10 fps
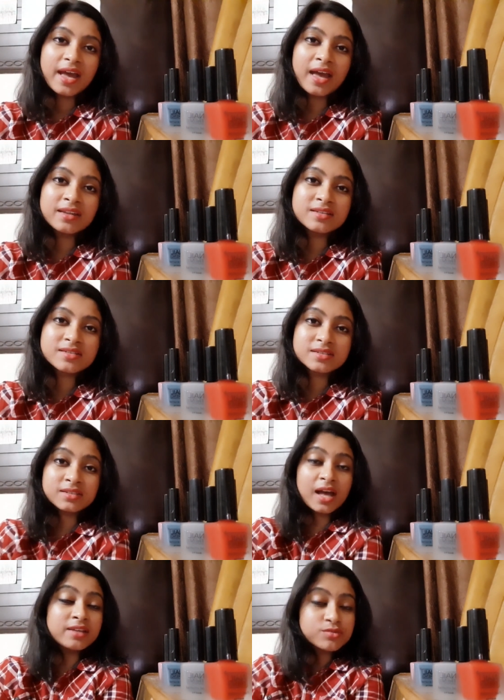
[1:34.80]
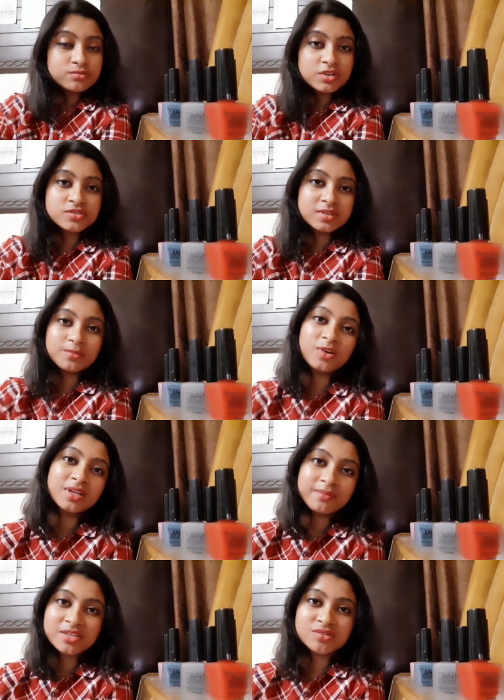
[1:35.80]
and I have swatched them all
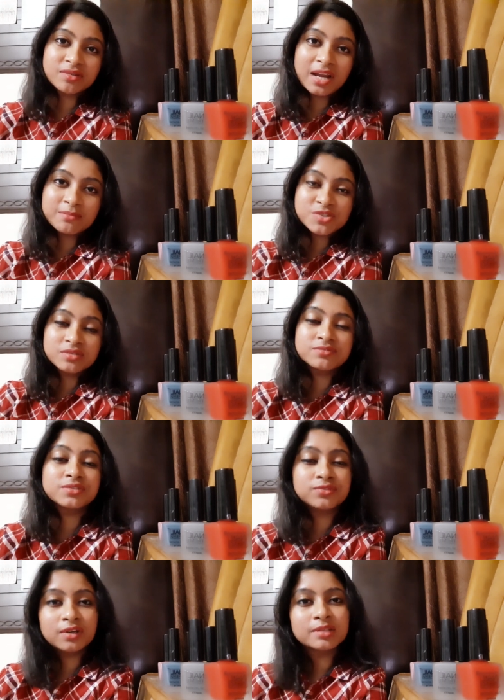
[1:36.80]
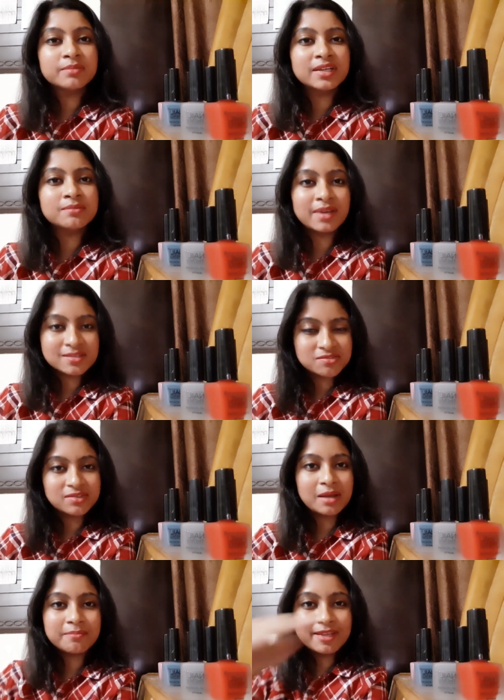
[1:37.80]
in my Instagram. So if you're following me in my
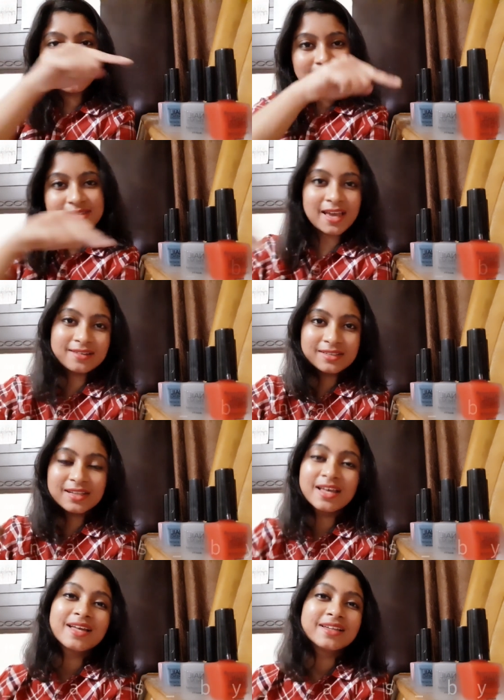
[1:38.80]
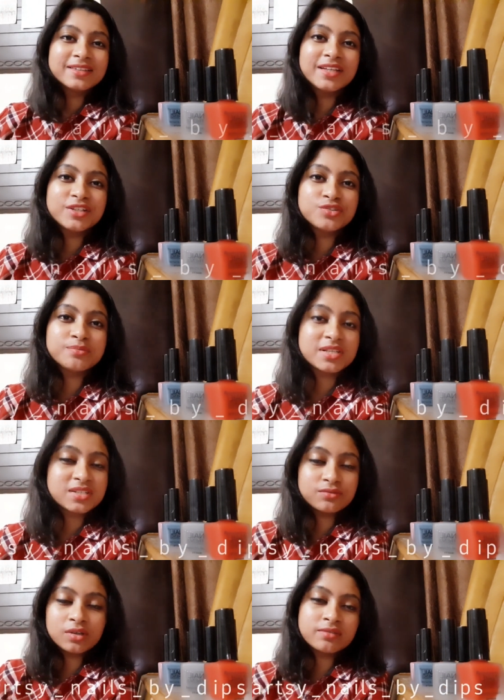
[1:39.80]
Instagram in this handle, then you must
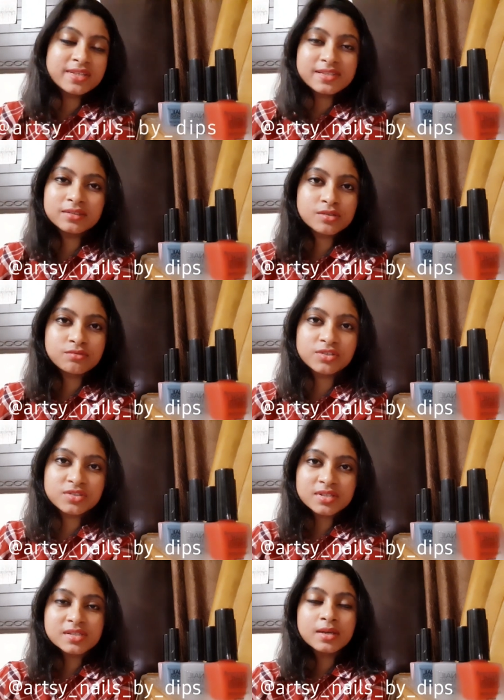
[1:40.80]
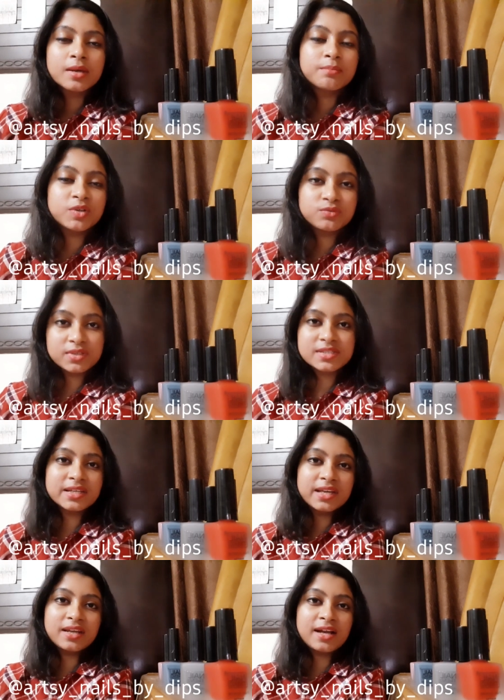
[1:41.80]
have already seen the swatches. But once
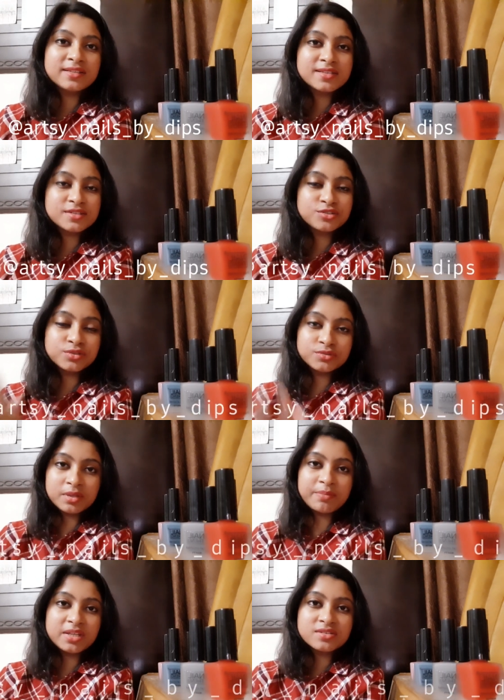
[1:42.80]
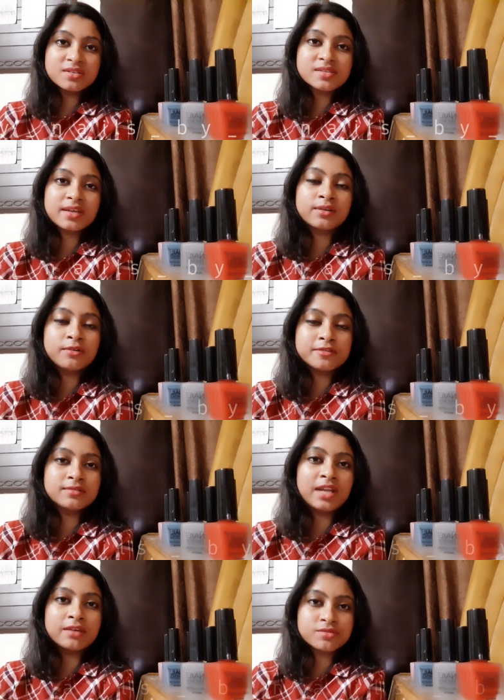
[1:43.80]
again, I'll just show you the pictures and
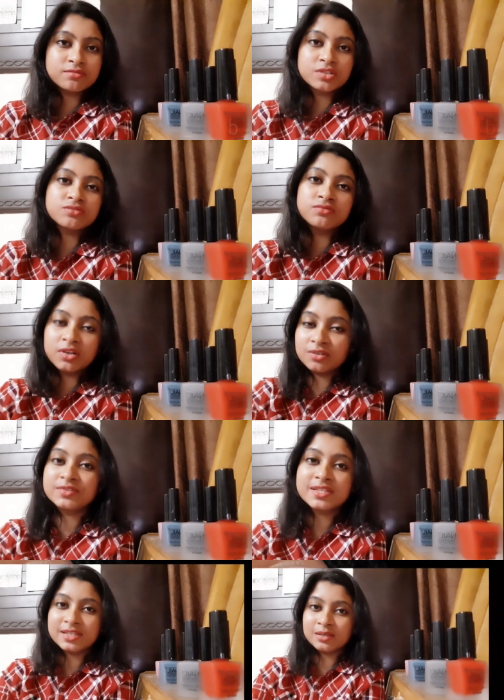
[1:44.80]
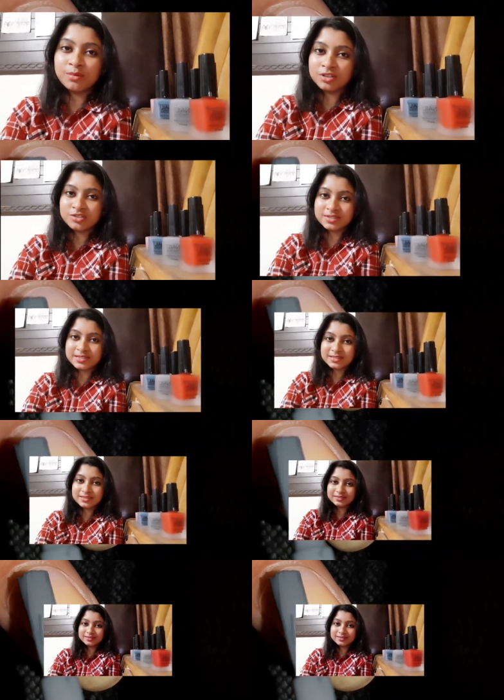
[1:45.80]
also live swatch one of these nail polishes.